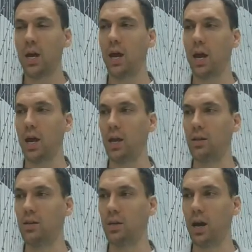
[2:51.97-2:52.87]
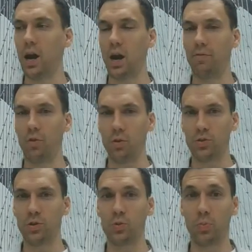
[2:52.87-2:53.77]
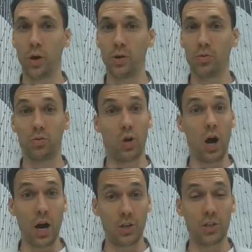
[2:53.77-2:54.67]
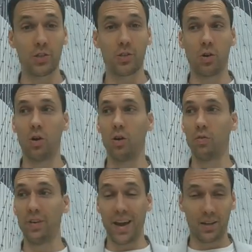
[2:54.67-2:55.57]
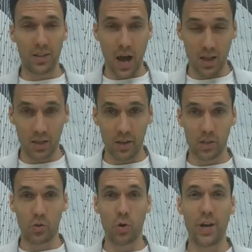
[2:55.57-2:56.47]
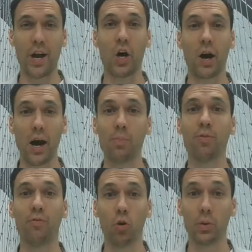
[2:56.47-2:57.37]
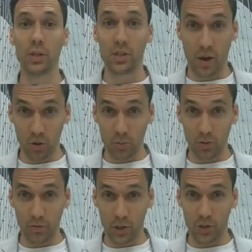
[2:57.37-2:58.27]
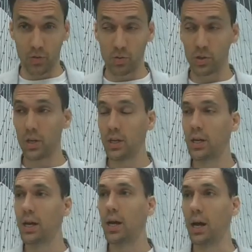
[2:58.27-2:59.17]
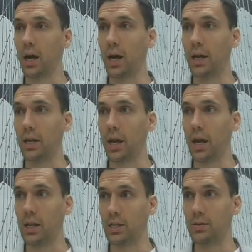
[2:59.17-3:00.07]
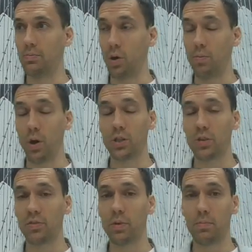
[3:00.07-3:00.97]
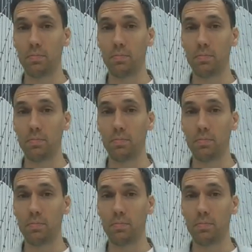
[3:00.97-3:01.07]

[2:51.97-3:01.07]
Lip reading: And I've also spoken to hundreds of ex-athletes who are now high-performing sales professionals. And most of them are